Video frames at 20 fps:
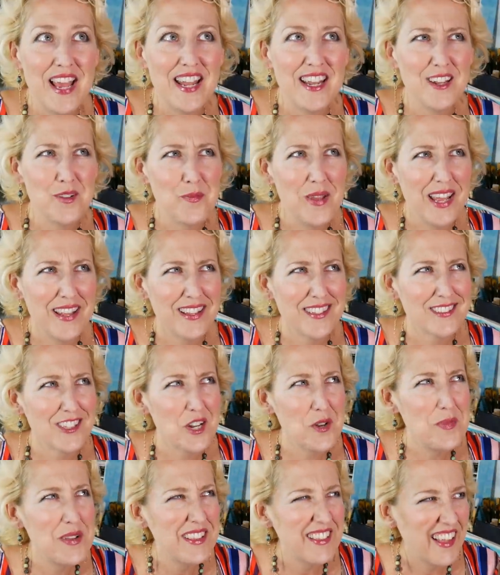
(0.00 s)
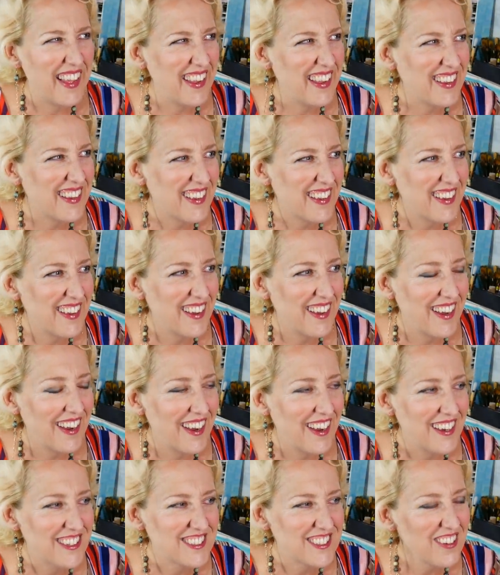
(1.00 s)
and man, that's going to be like,
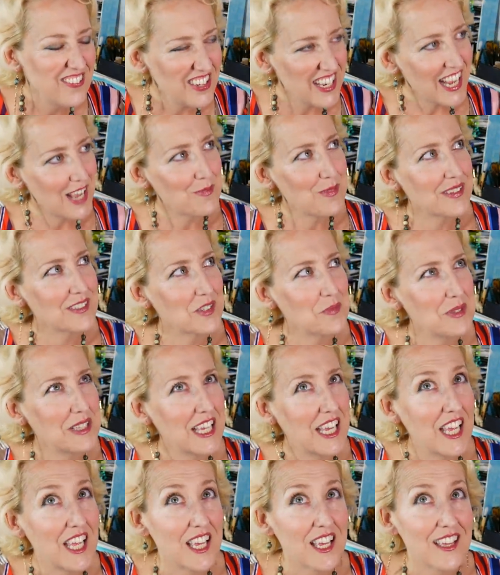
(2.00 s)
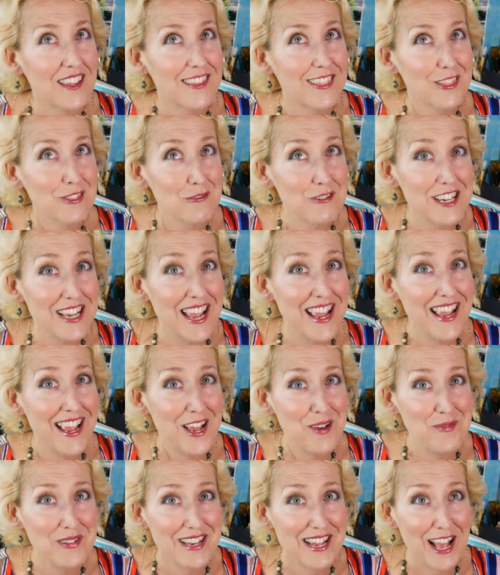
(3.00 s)
Uh, seven A M That's gonna be like three A
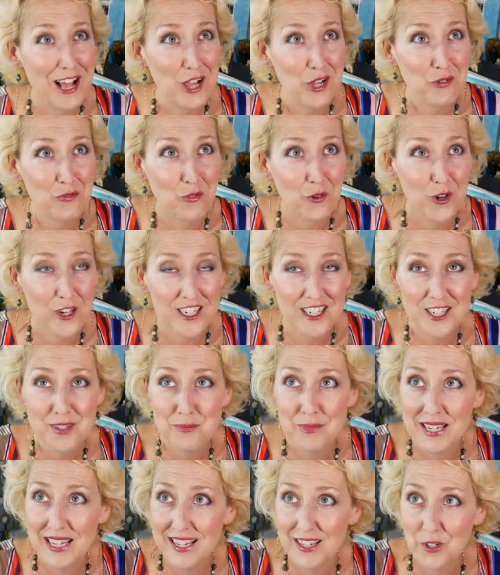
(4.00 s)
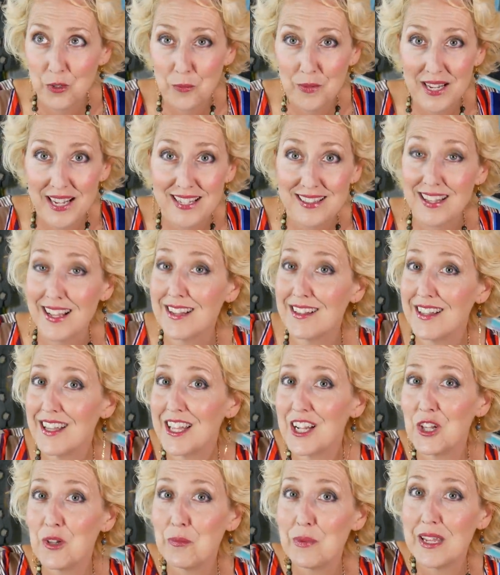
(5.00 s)
M in California. Man, oh man. Luckily
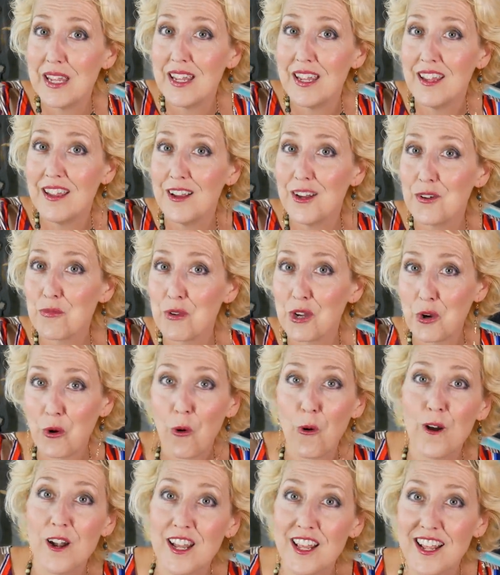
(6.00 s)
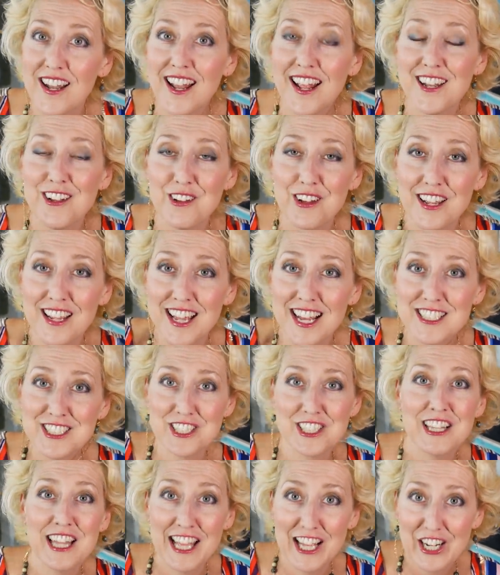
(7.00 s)
it'll be recorded and you can catch
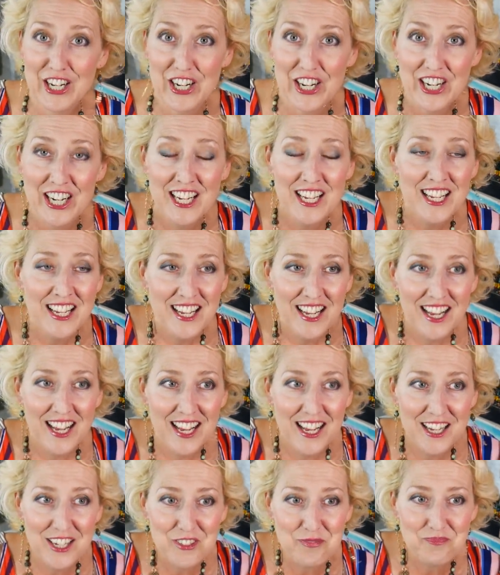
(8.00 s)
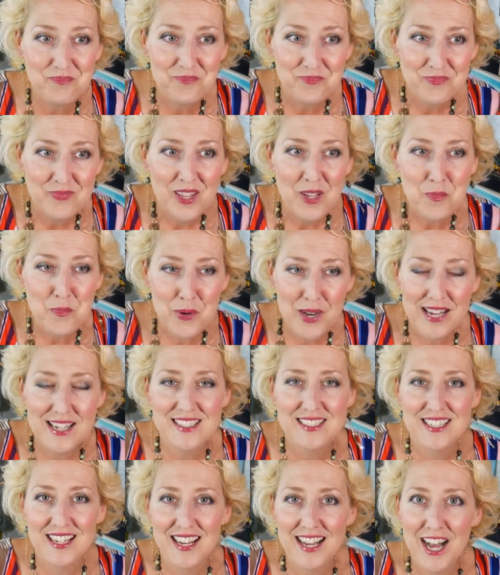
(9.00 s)
it later. Um,
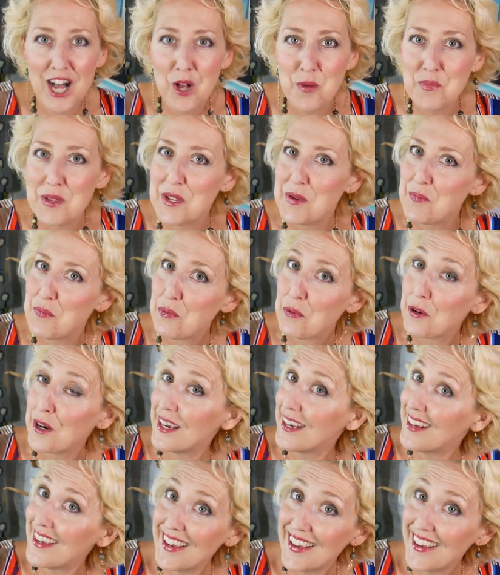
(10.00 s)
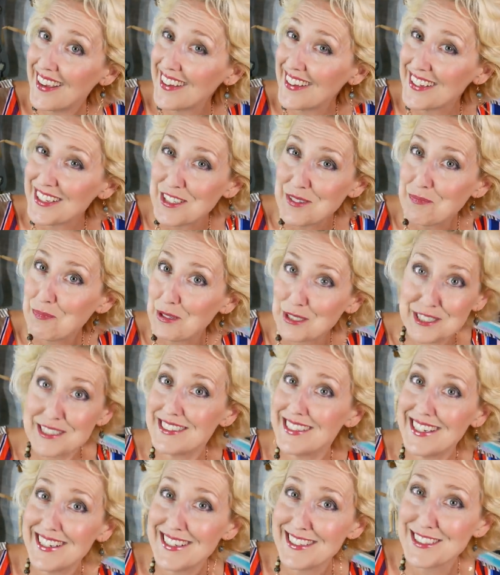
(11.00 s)
but uh, I'll be bright-eyed and
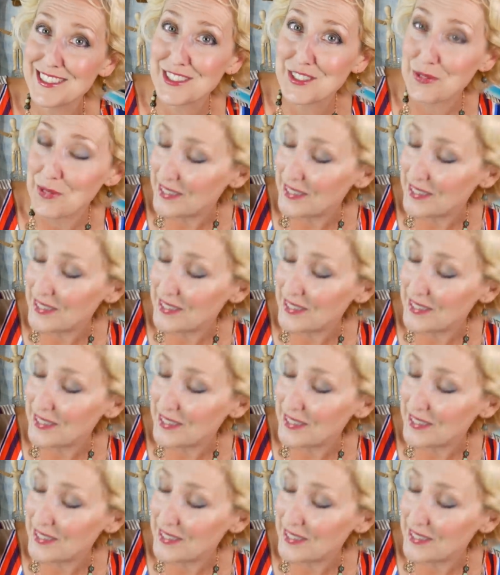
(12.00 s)
bushy-tailed this